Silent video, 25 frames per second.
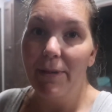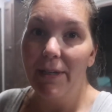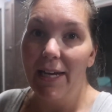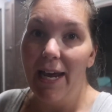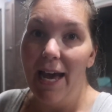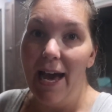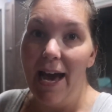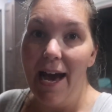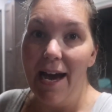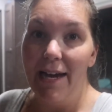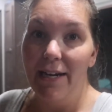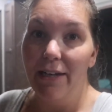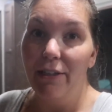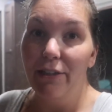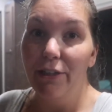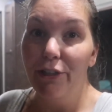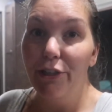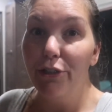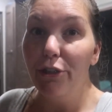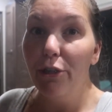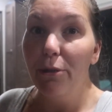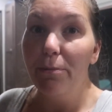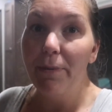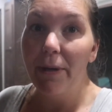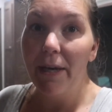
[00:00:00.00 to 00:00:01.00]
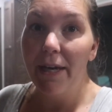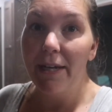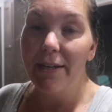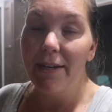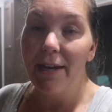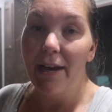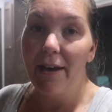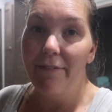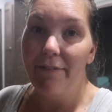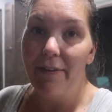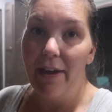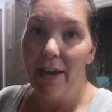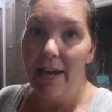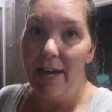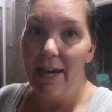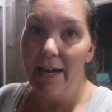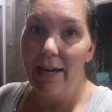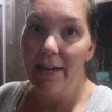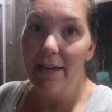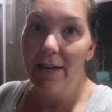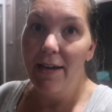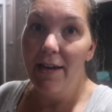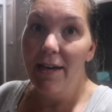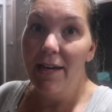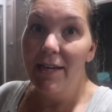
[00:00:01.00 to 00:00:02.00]
gonna add a little bit of
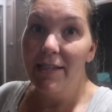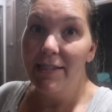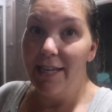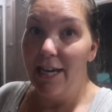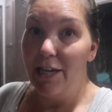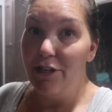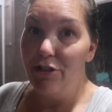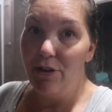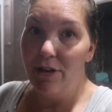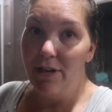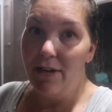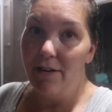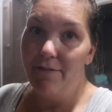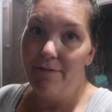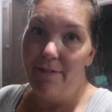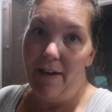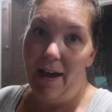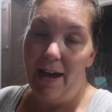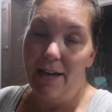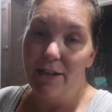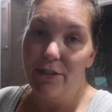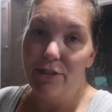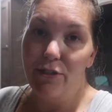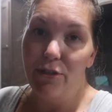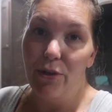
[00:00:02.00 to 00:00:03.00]
a saturated fat.